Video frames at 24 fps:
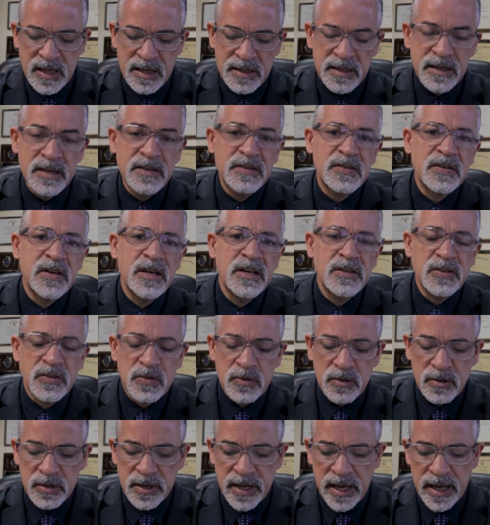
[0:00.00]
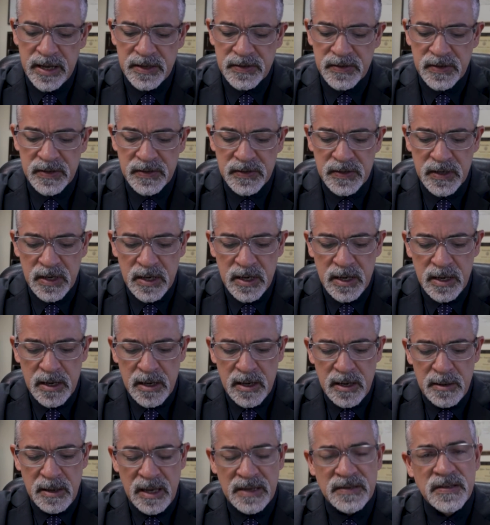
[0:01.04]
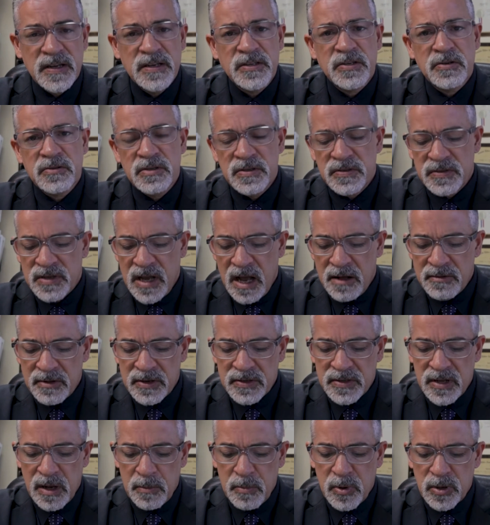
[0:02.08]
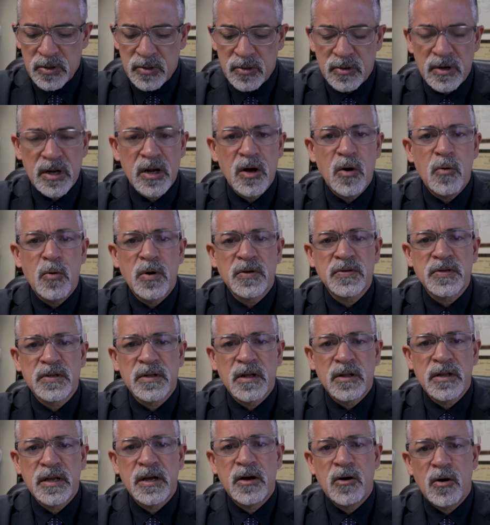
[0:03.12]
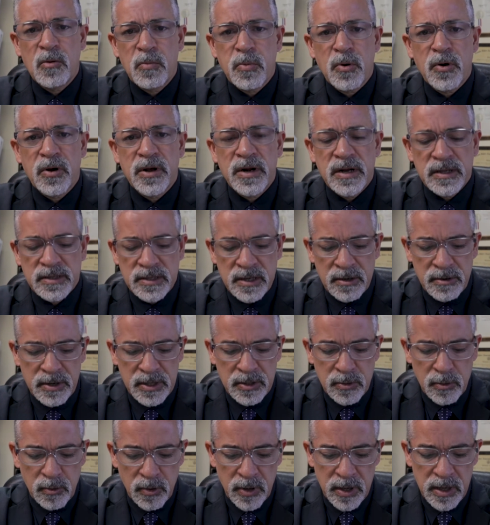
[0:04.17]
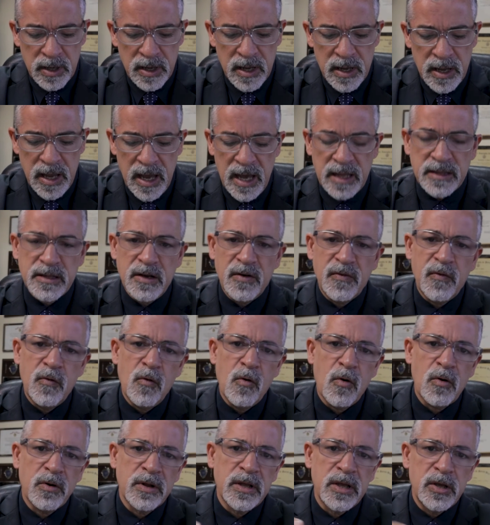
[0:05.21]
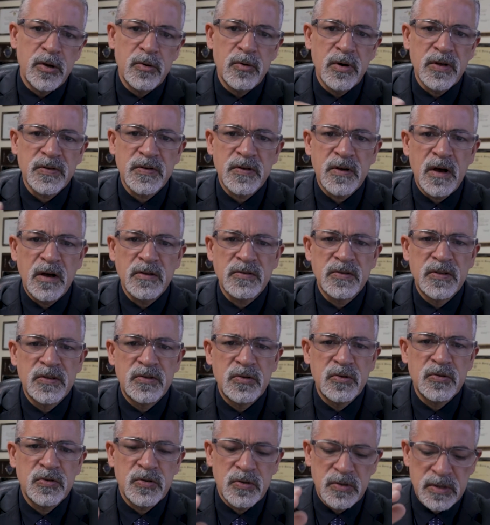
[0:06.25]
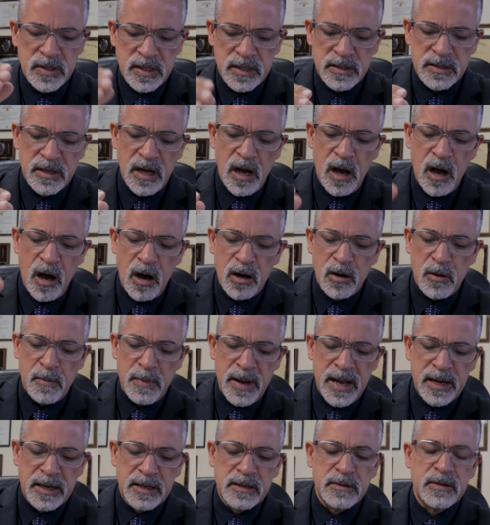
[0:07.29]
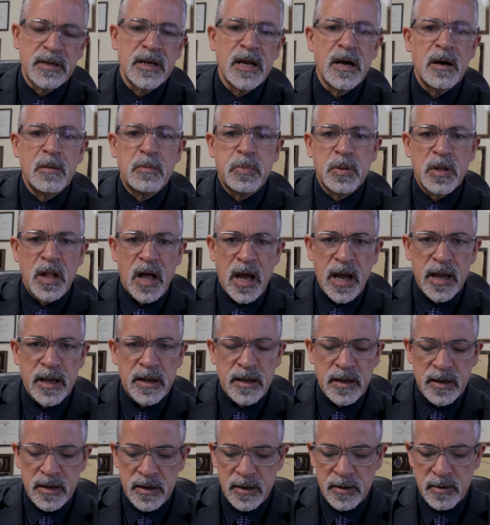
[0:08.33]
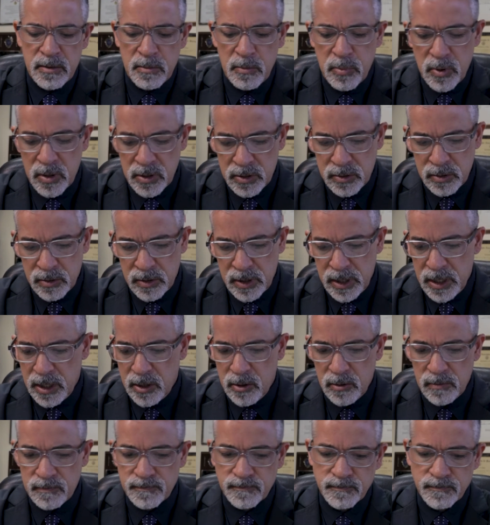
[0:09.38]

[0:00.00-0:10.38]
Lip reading: These insular cases essentially established that Puerto Rico was an unincorporated territory, and therefore the U.S. Constitution did not automatically apply here in Puerto Rico.